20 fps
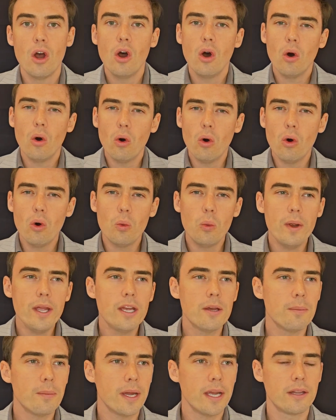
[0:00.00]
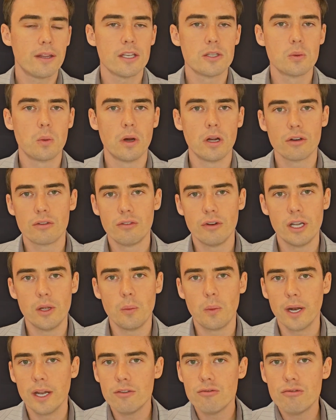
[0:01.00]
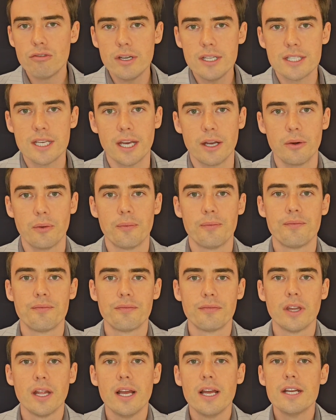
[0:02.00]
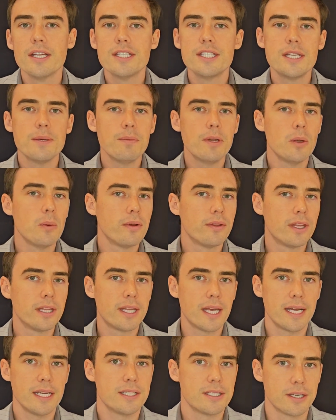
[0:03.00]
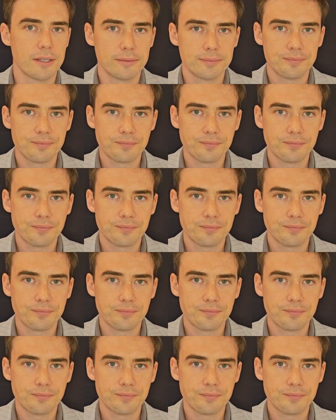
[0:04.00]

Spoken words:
or we can make this work really well in retail. Similarly with the data,